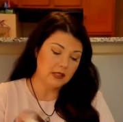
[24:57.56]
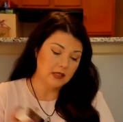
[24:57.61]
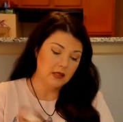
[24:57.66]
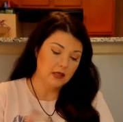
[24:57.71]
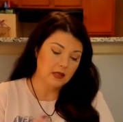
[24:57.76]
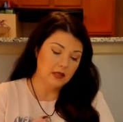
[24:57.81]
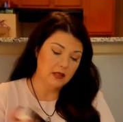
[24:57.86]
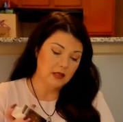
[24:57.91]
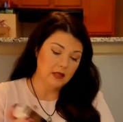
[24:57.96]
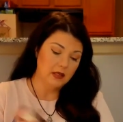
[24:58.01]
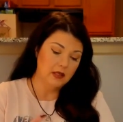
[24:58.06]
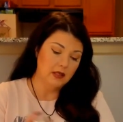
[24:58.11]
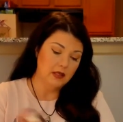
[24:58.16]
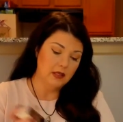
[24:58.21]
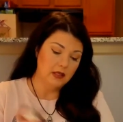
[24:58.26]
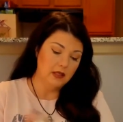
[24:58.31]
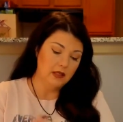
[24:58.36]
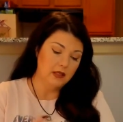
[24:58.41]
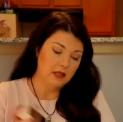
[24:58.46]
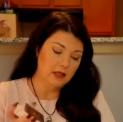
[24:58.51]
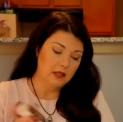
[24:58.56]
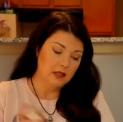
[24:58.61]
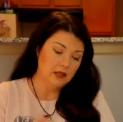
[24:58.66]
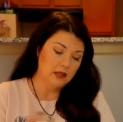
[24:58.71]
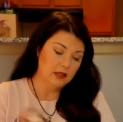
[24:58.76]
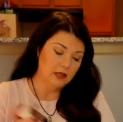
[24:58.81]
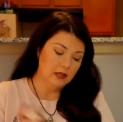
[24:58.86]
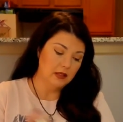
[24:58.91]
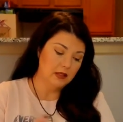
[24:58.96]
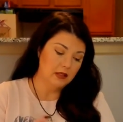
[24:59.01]

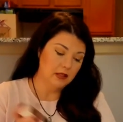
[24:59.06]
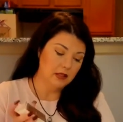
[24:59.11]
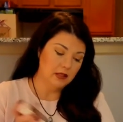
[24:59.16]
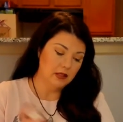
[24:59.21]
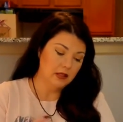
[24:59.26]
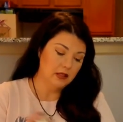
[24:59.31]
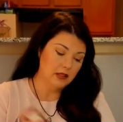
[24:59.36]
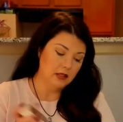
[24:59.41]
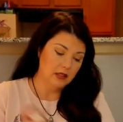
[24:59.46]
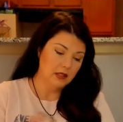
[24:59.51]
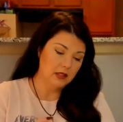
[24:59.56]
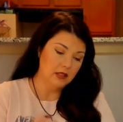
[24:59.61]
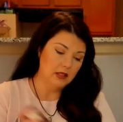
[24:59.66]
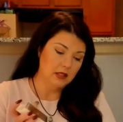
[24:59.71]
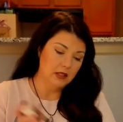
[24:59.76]
(silence)